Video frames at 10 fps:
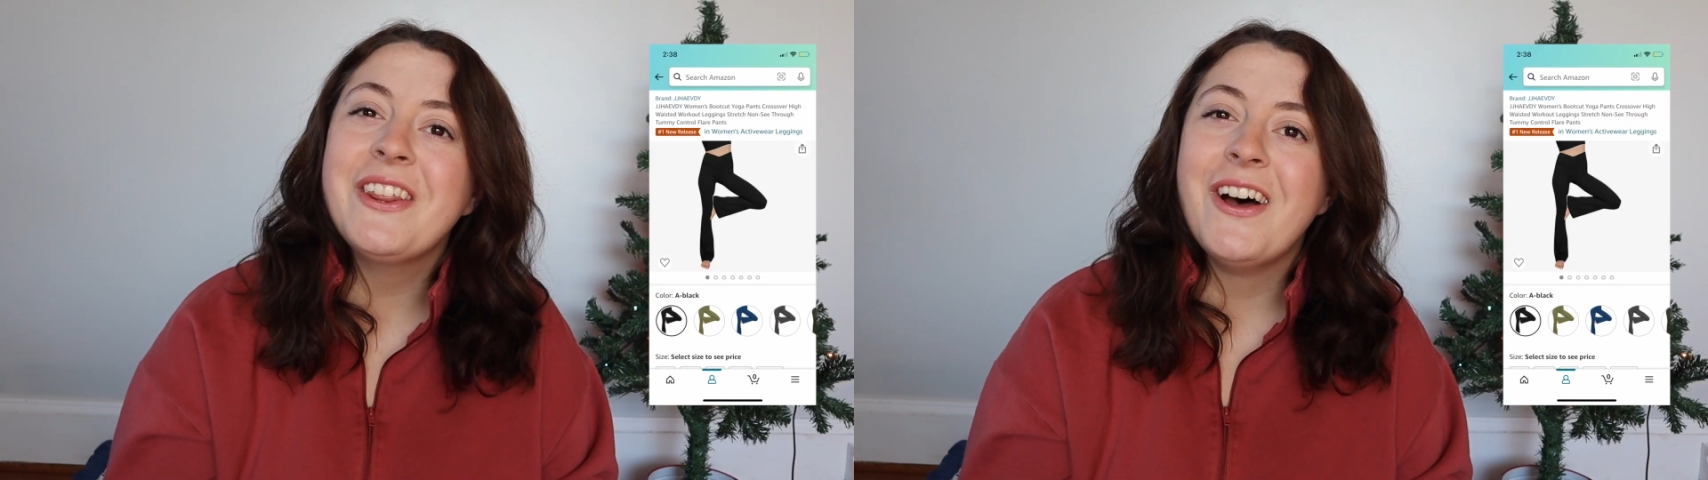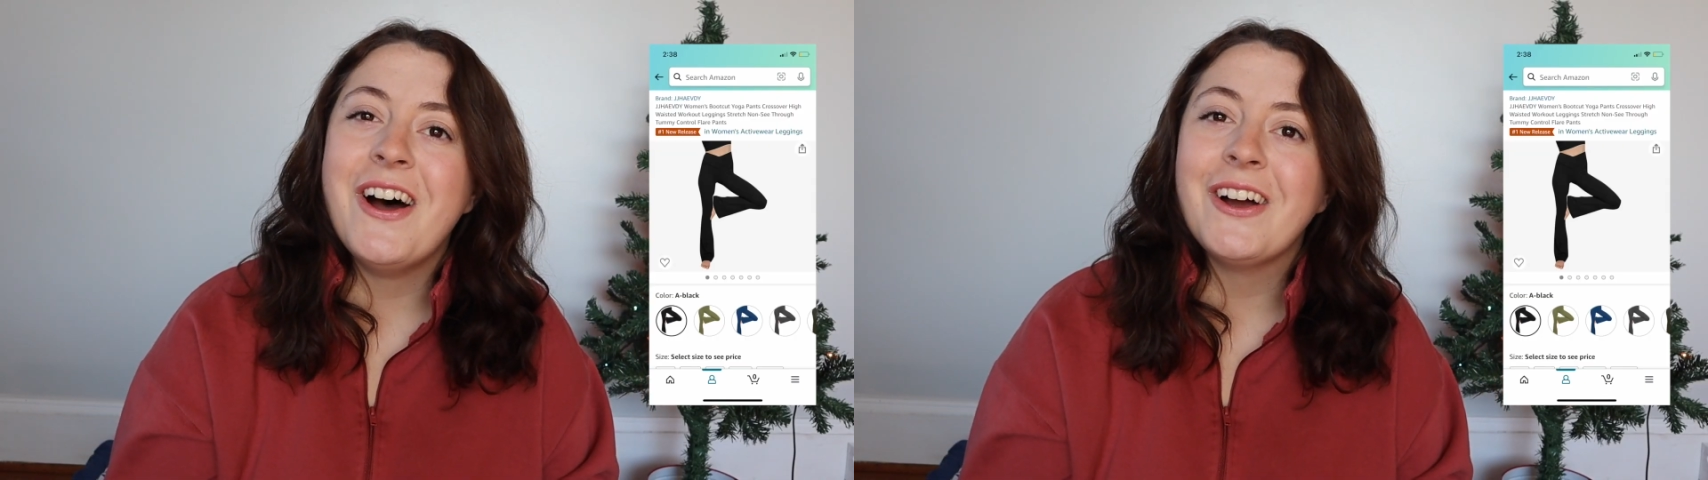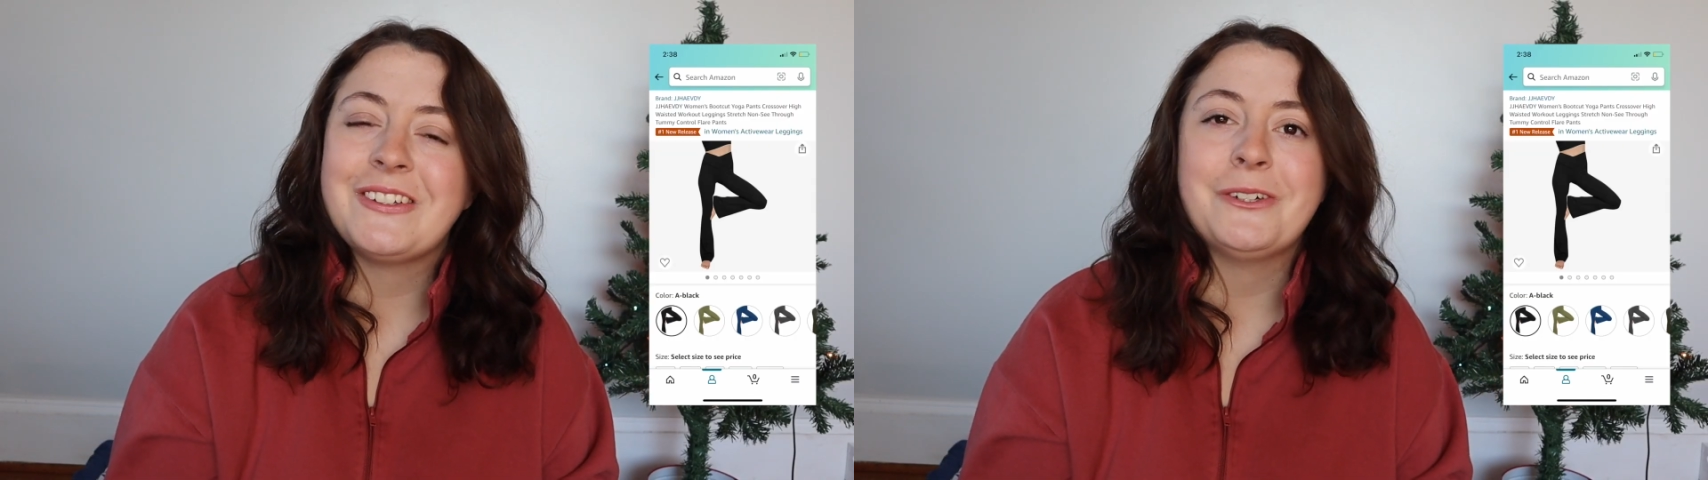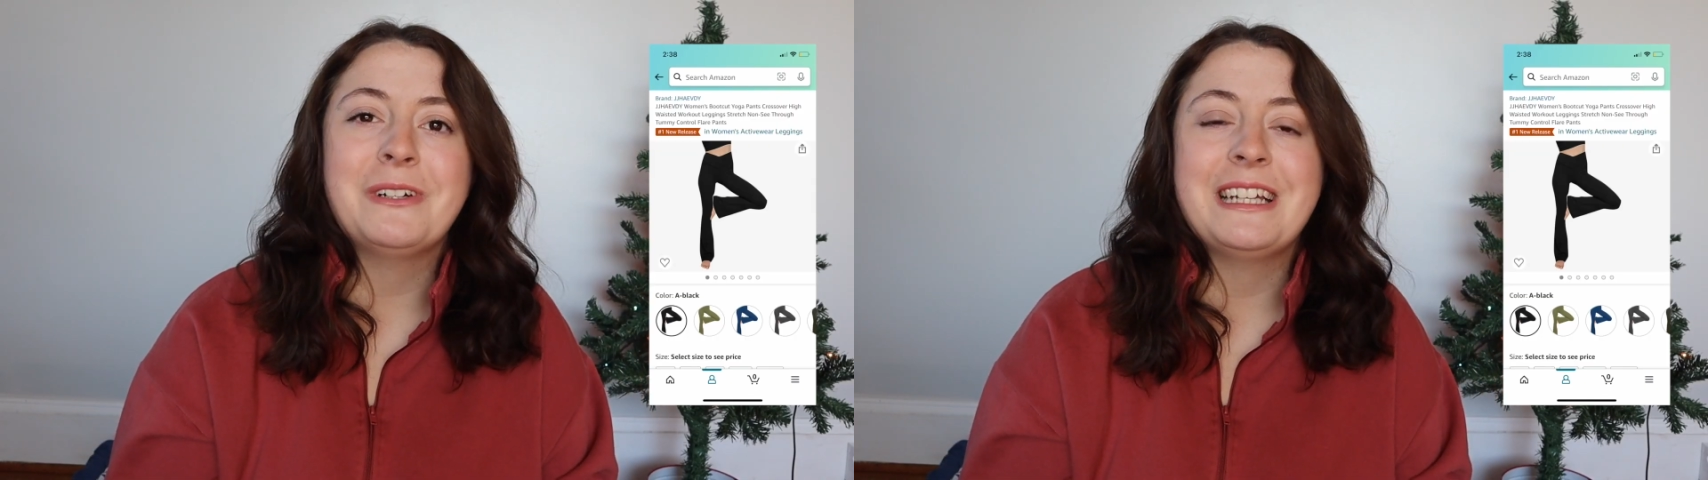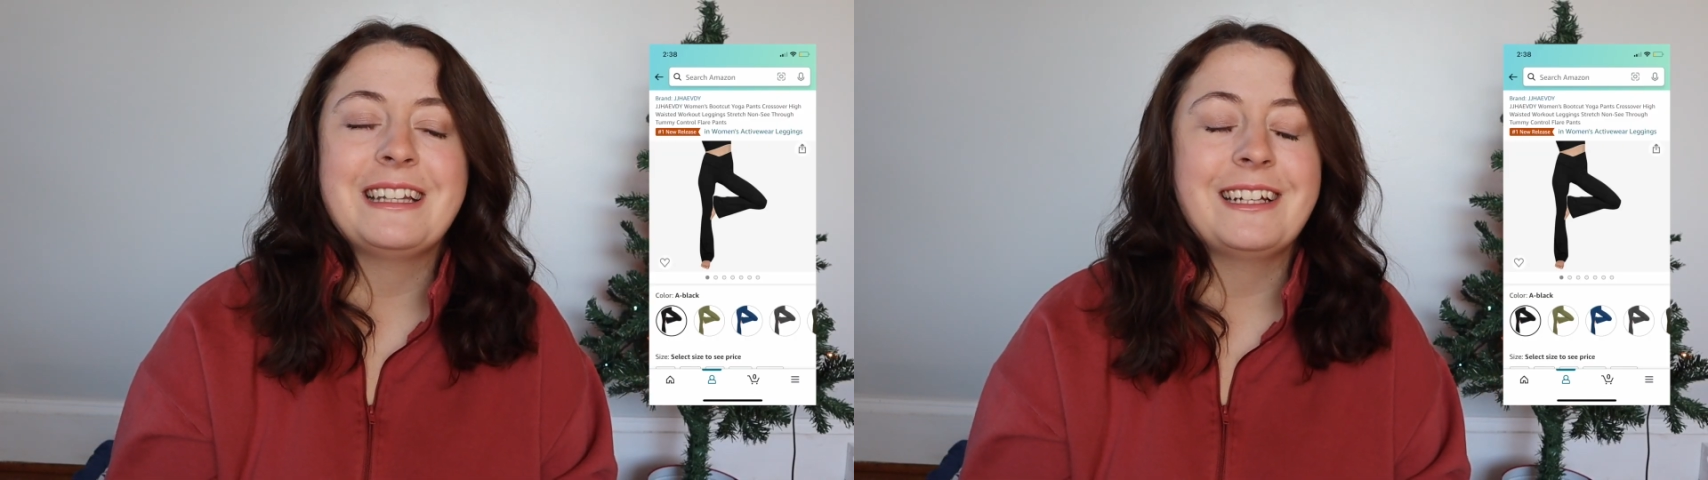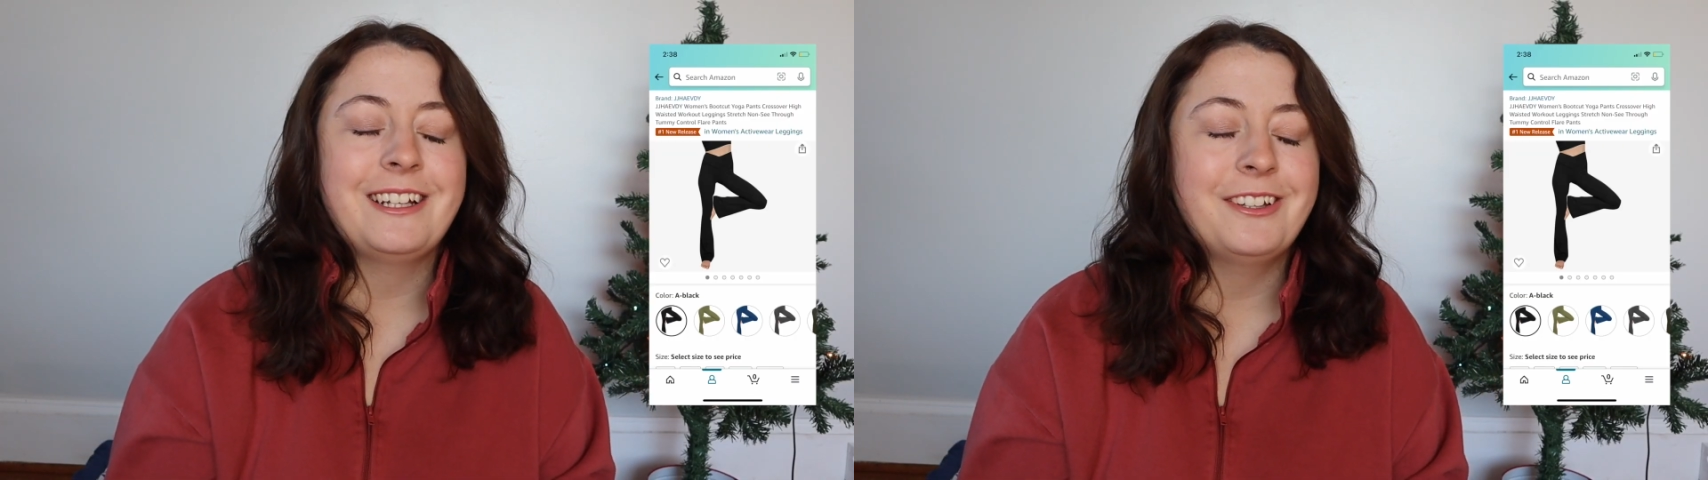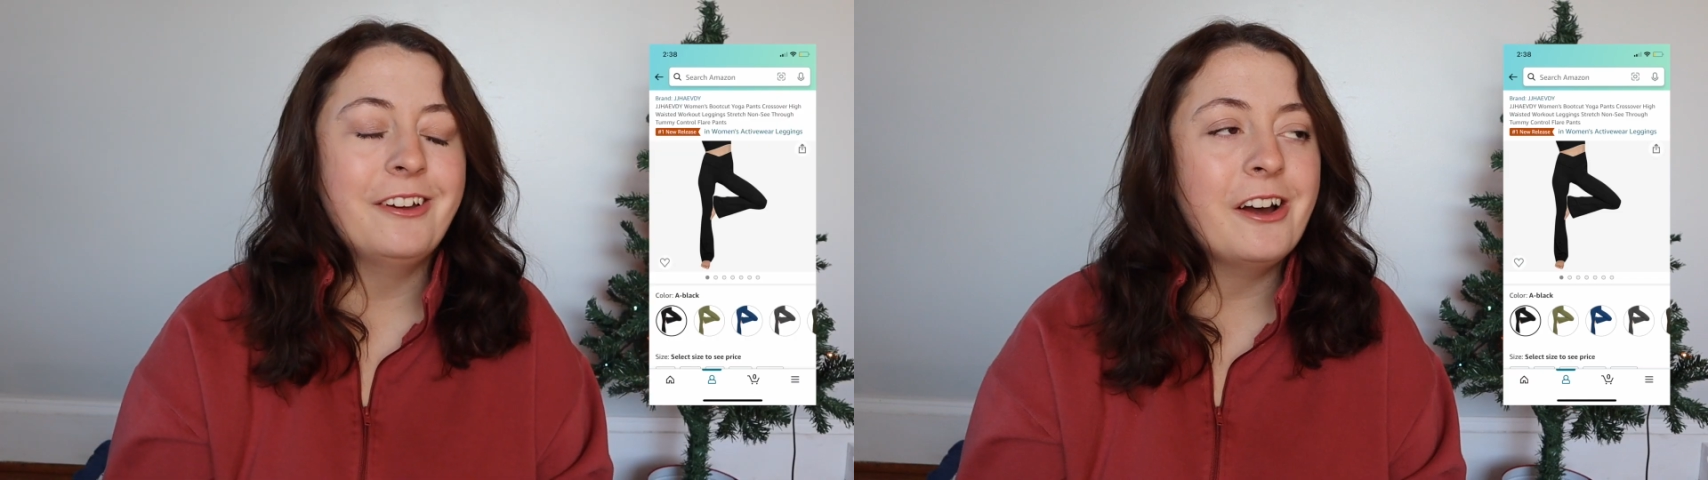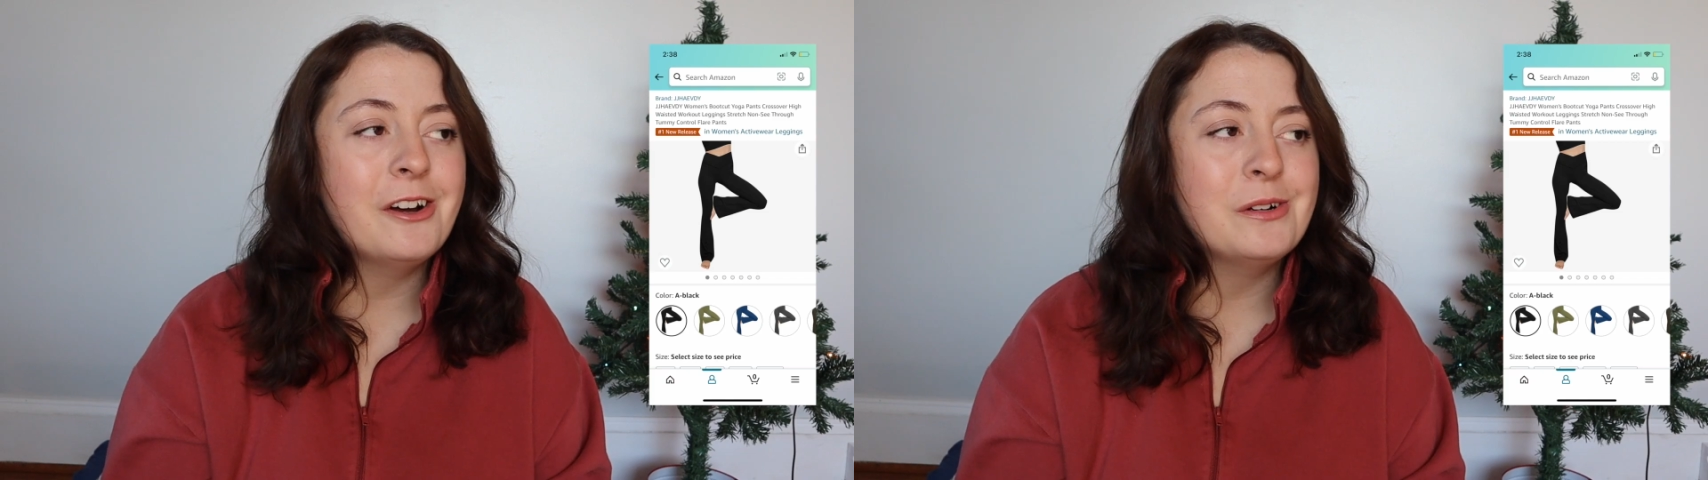along with
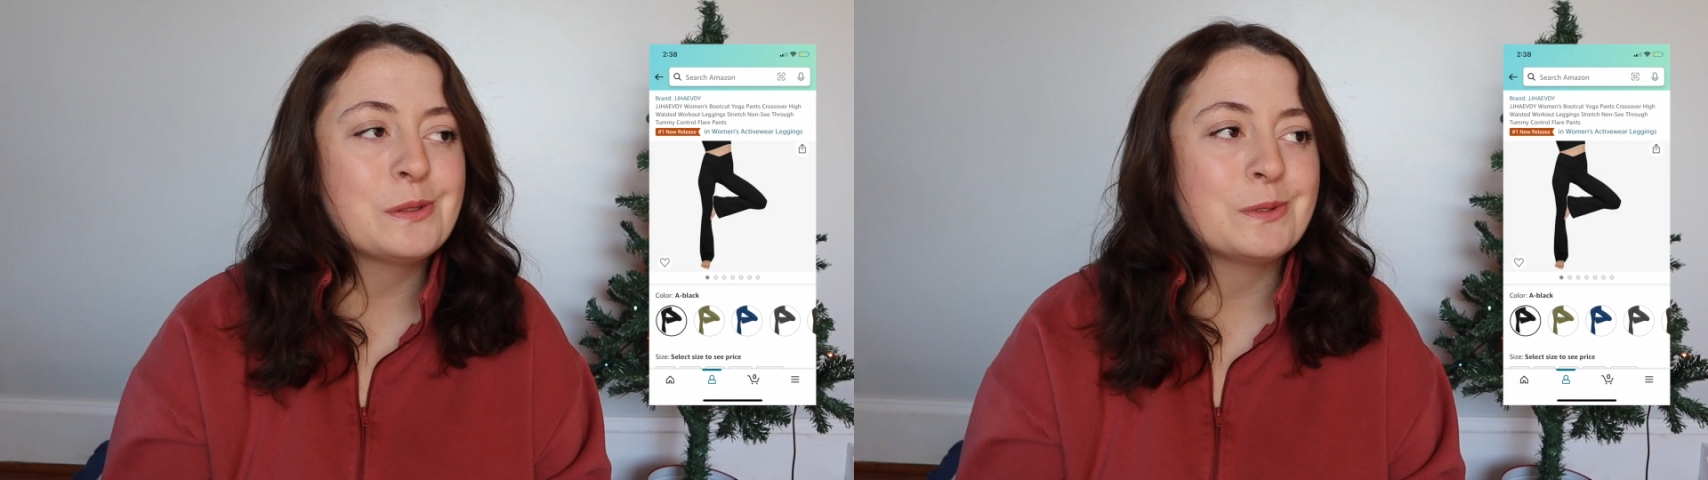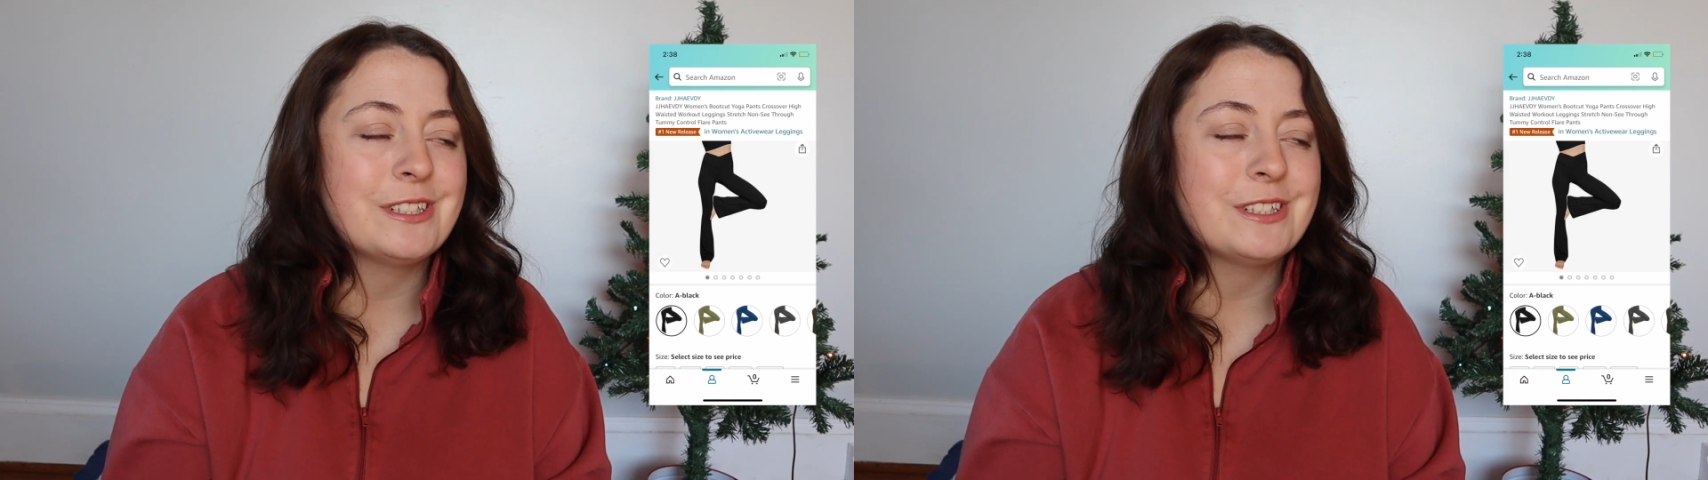clothes,